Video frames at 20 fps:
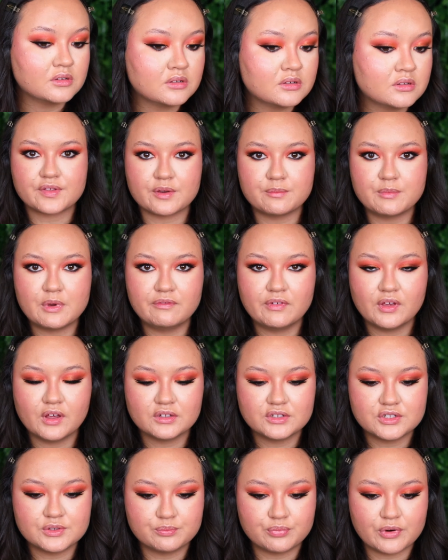So moving
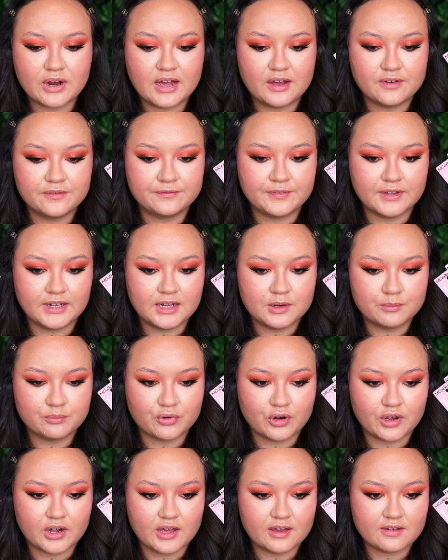on to brow fill-in
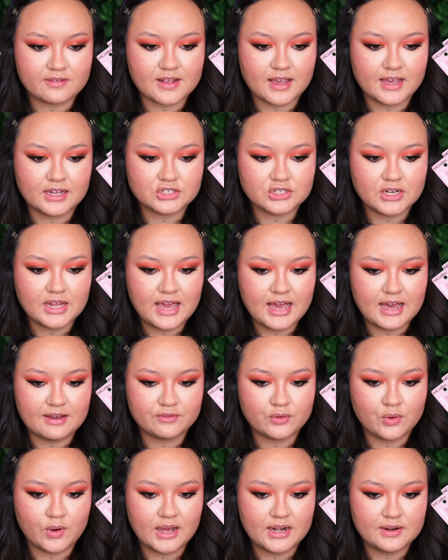products, I actually
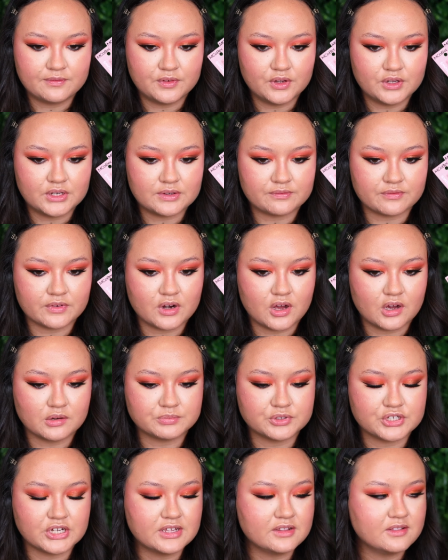have quite a few different
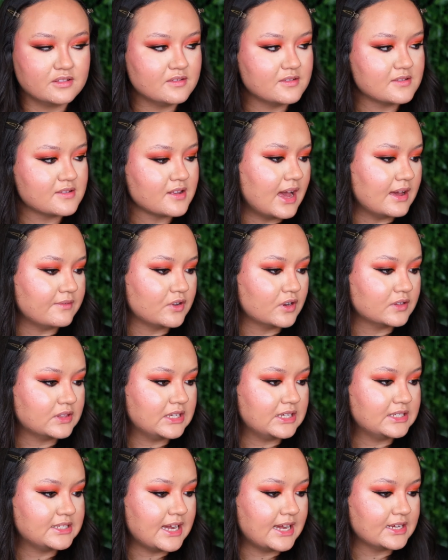options. I've got
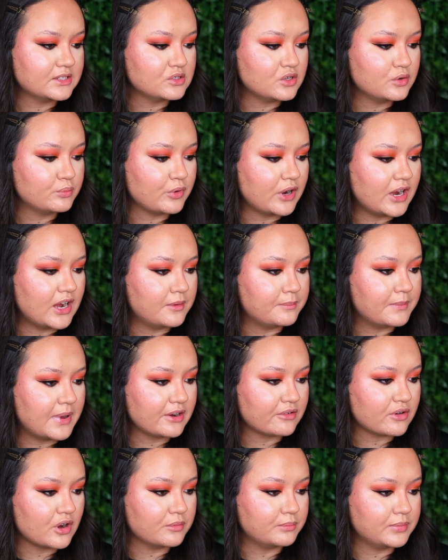the Tattoo Brow
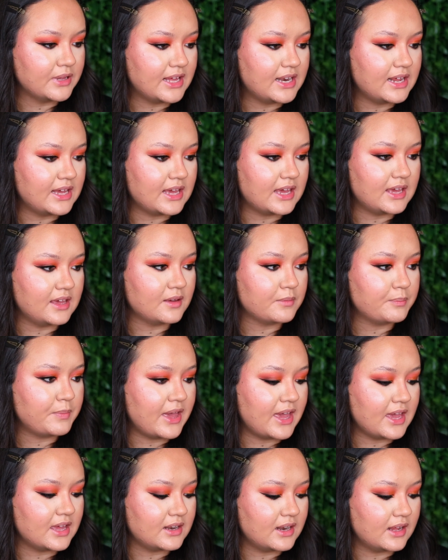Microblading Ink
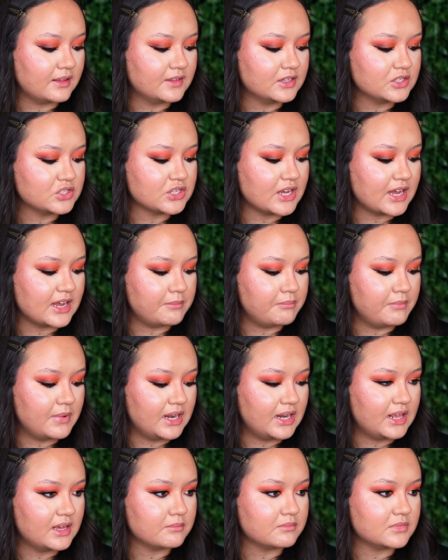Pen in the shade
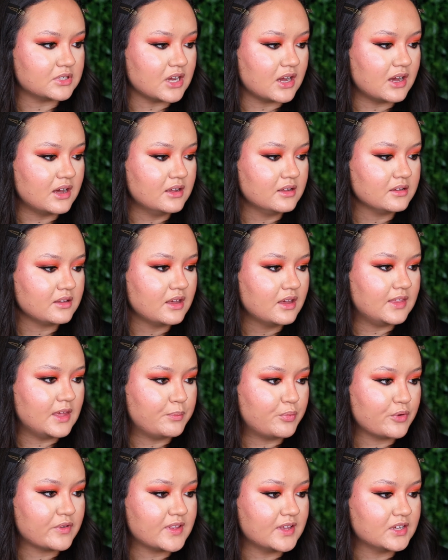Medium Dark, the
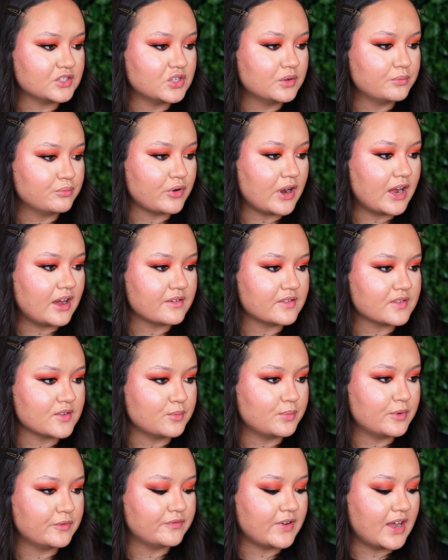Precision Brow
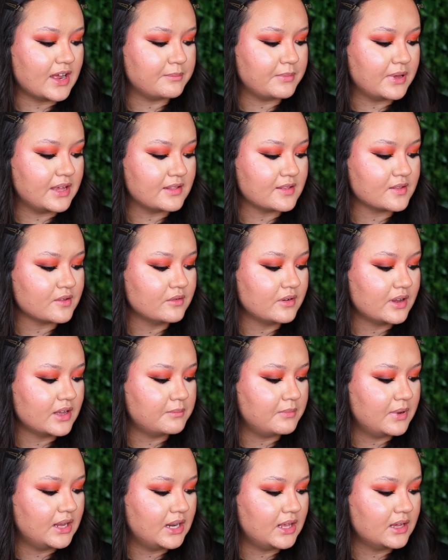Superfine Pencil
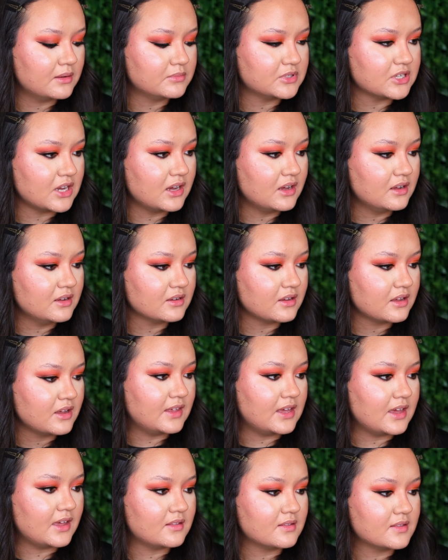in Medium Dark,
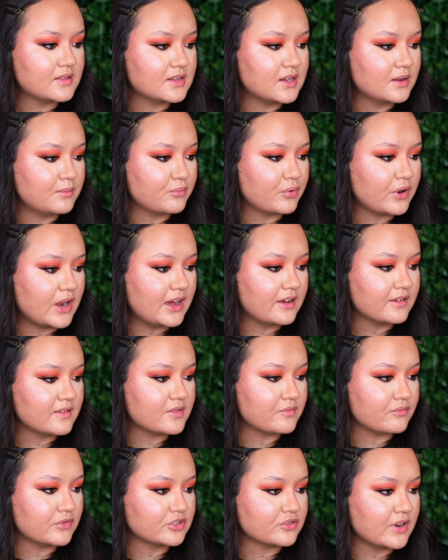the Instant
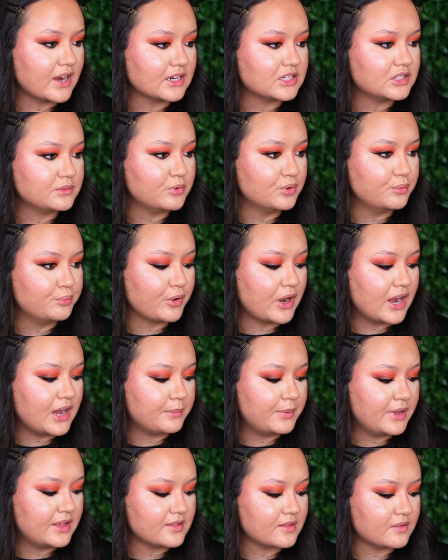Brows Retractable Brow
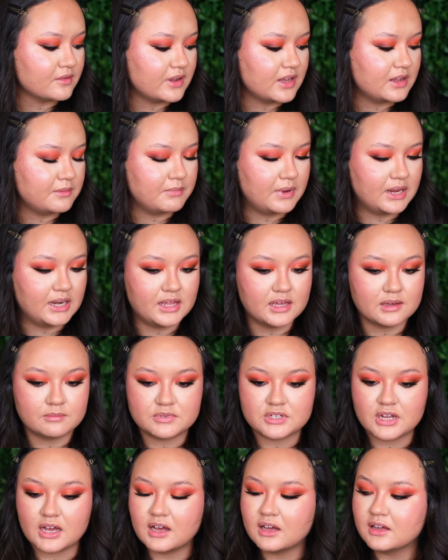Pencil in Medium
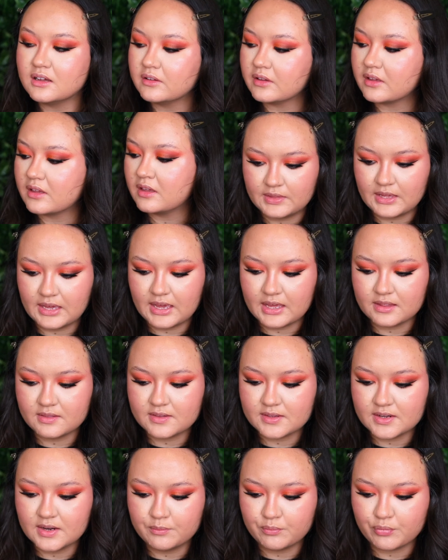Dark, the
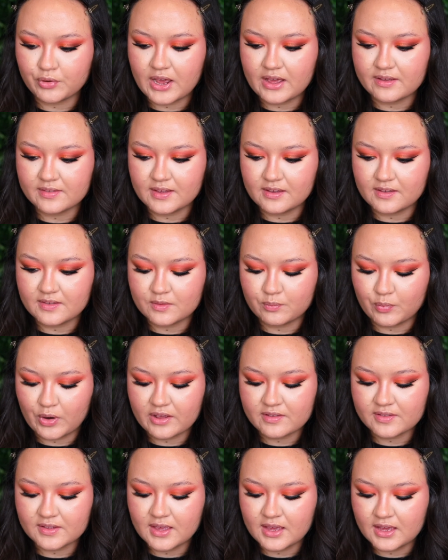Instant Brows
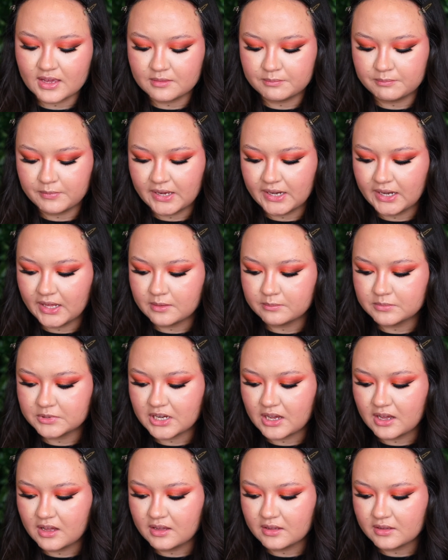Express Kit in Medium
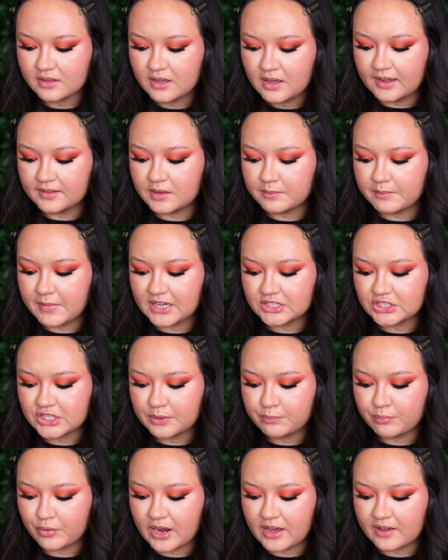Dark, and the
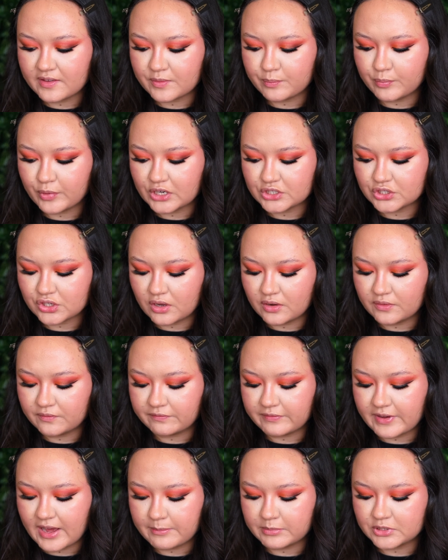Magic Brows Brush On
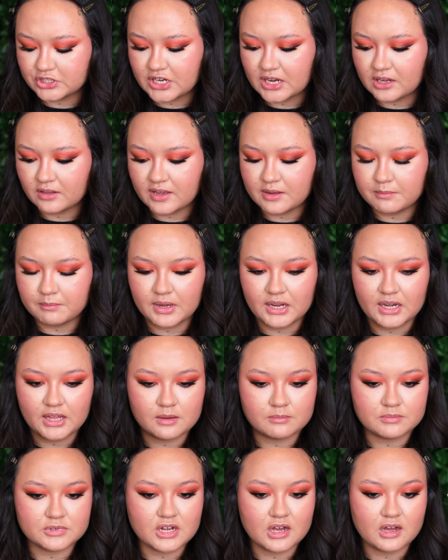Fiber Gel in
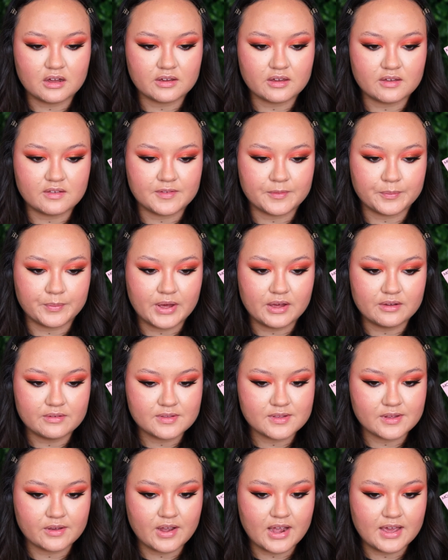Medium Dark as well.
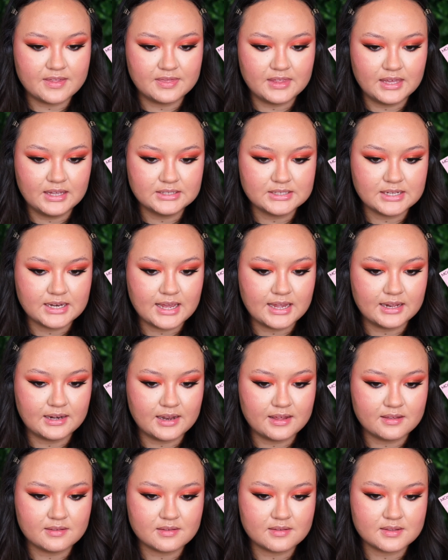So I think today
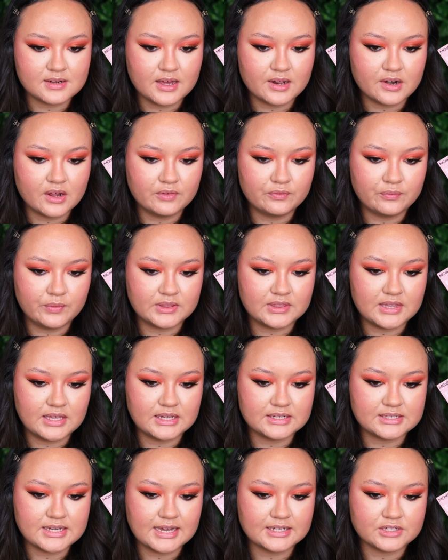let's start off with
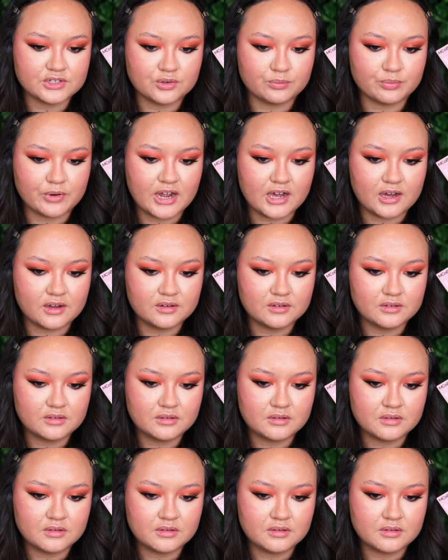the Tattoo Brow.